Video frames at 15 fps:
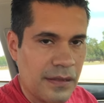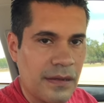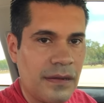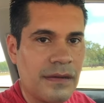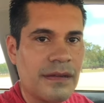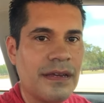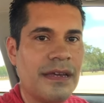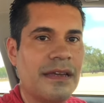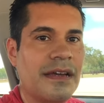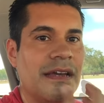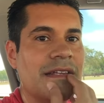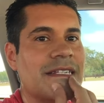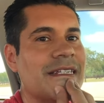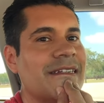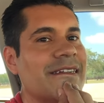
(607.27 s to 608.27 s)
Okay
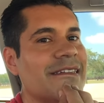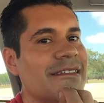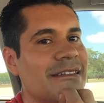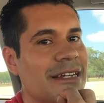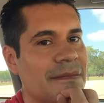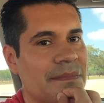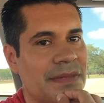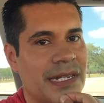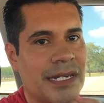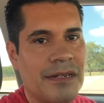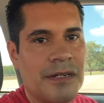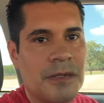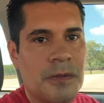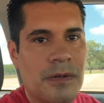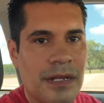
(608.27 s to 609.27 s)
guys, let me
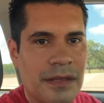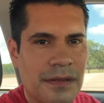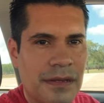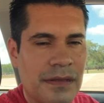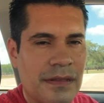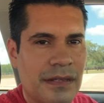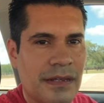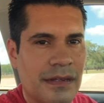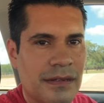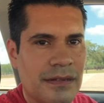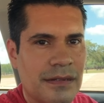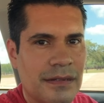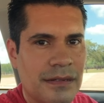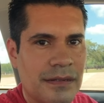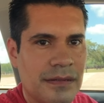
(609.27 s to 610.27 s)
know what do you think
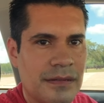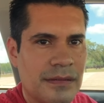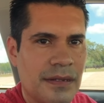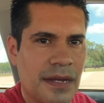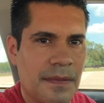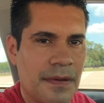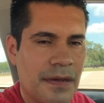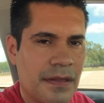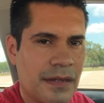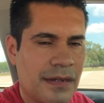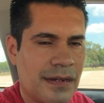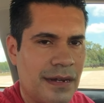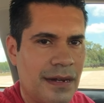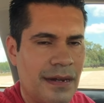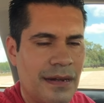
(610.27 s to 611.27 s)
about the
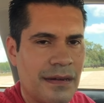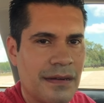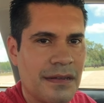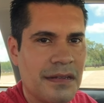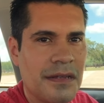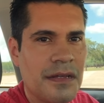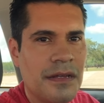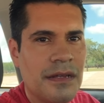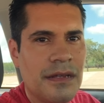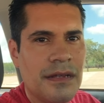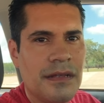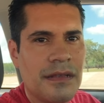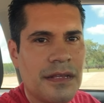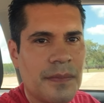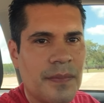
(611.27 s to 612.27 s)
car,
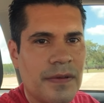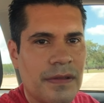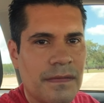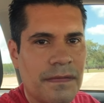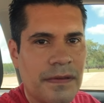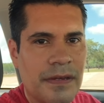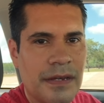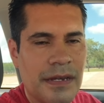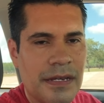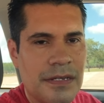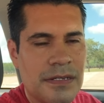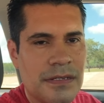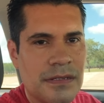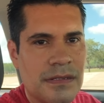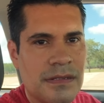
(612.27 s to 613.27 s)
the
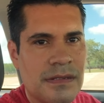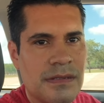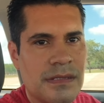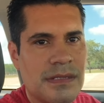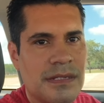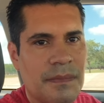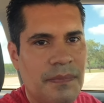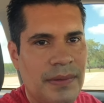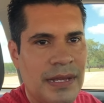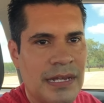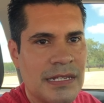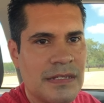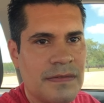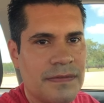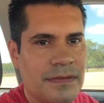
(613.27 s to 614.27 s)
modifications, the
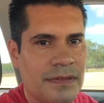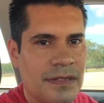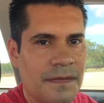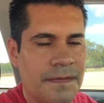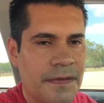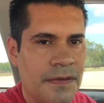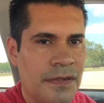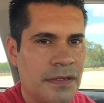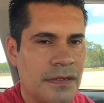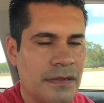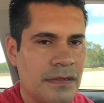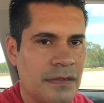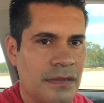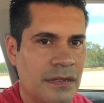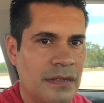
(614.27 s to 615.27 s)
plans for the
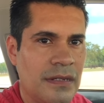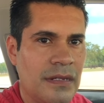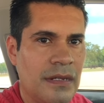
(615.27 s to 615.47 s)
future,